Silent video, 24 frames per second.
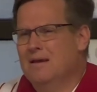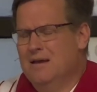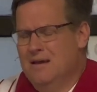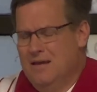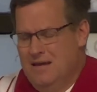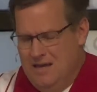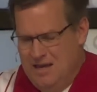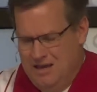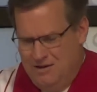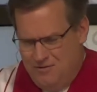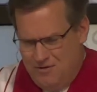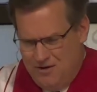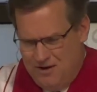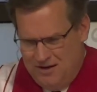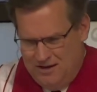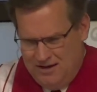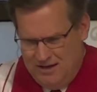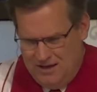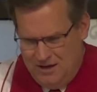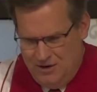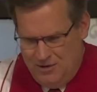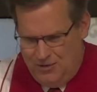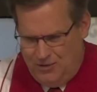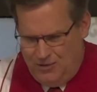even
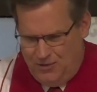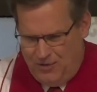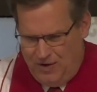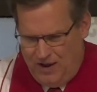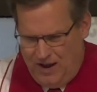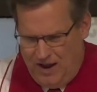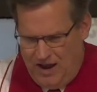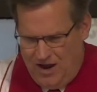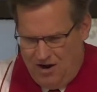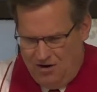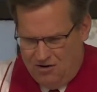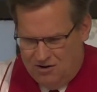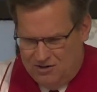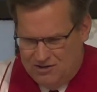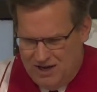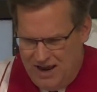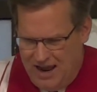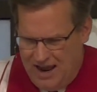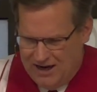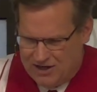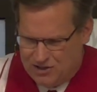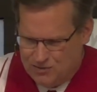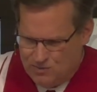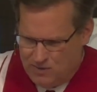if our
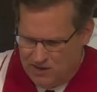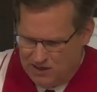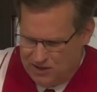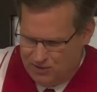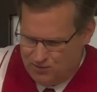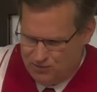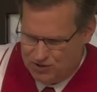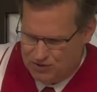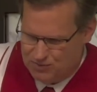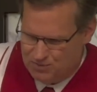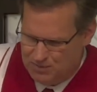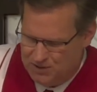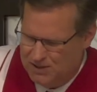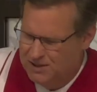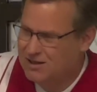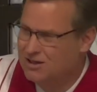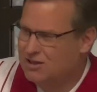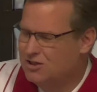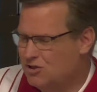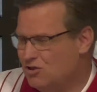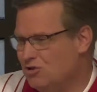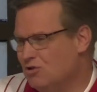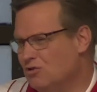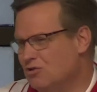tax money was
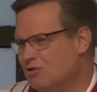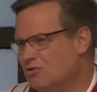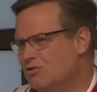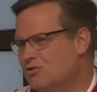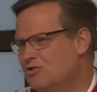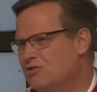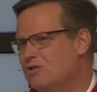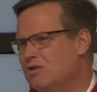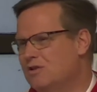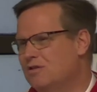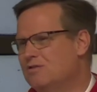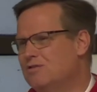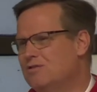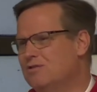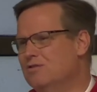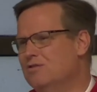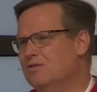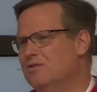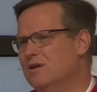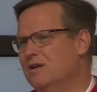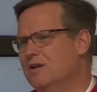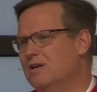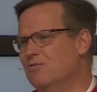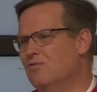being used
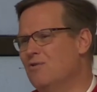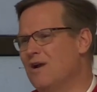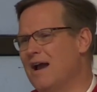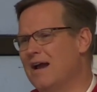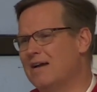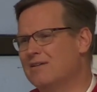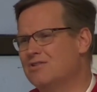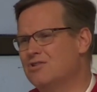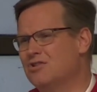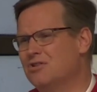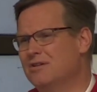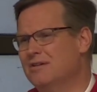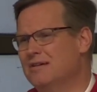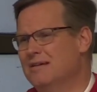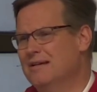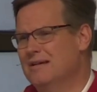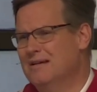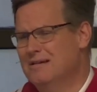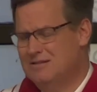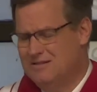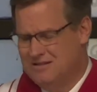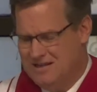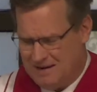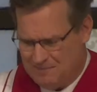to erect
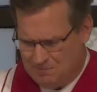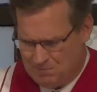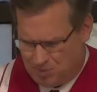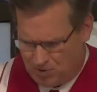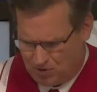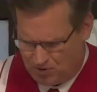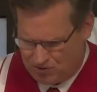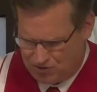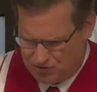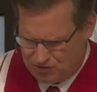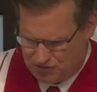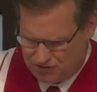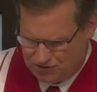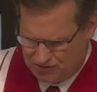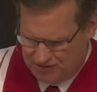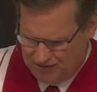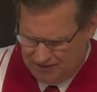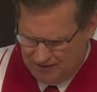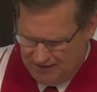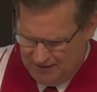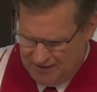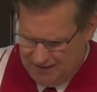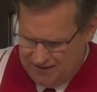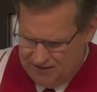temples
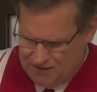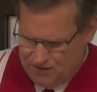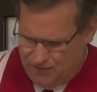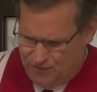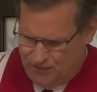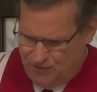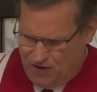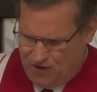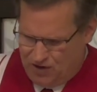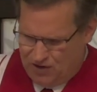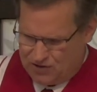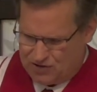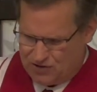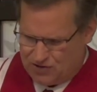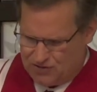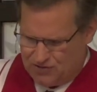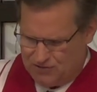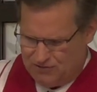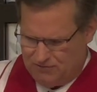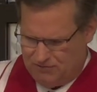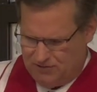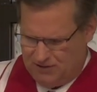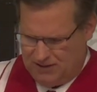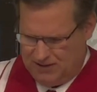to false
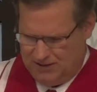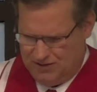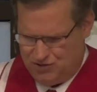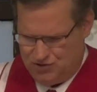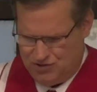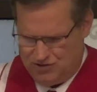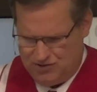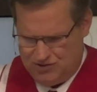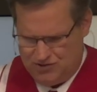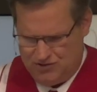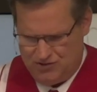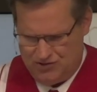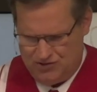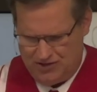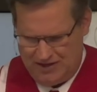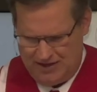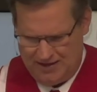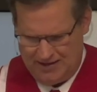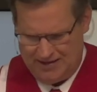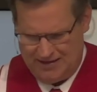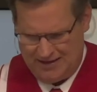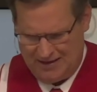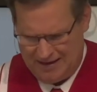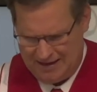religions
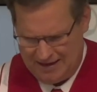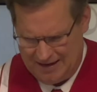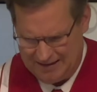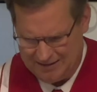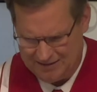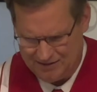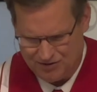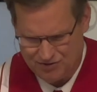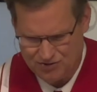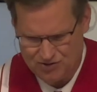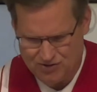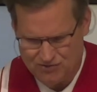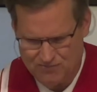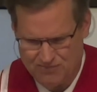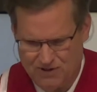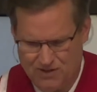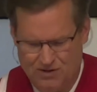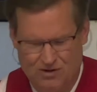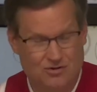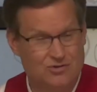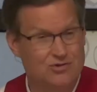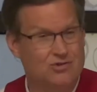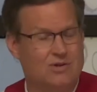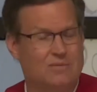and idols, and we
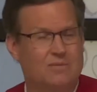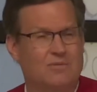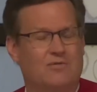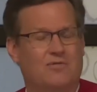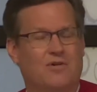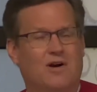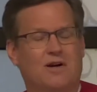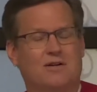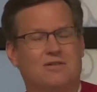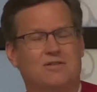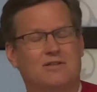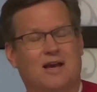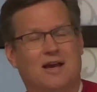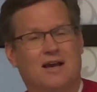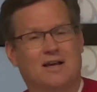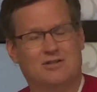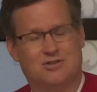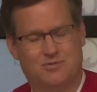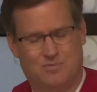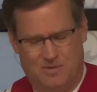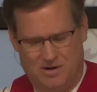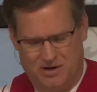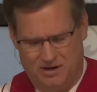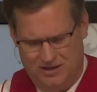know some of our
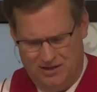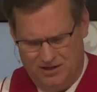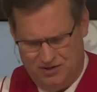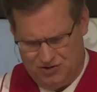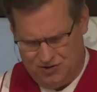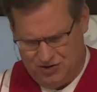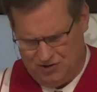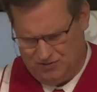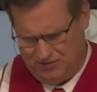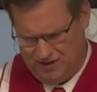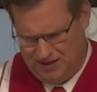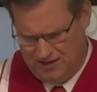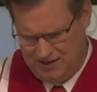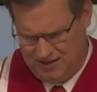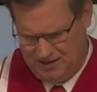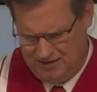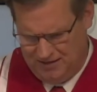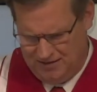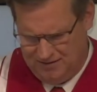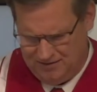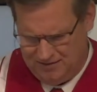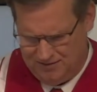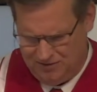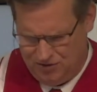tax money is
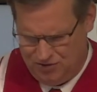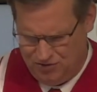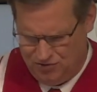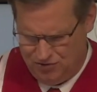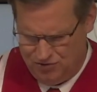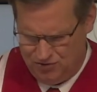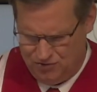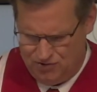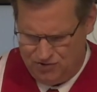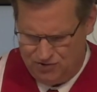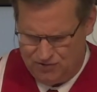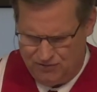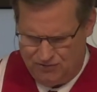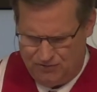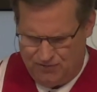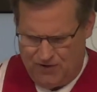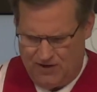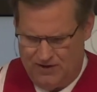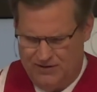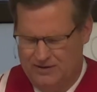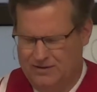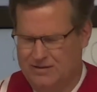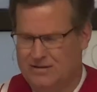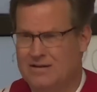already used to
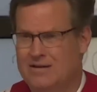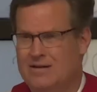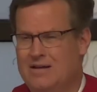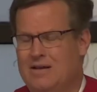fund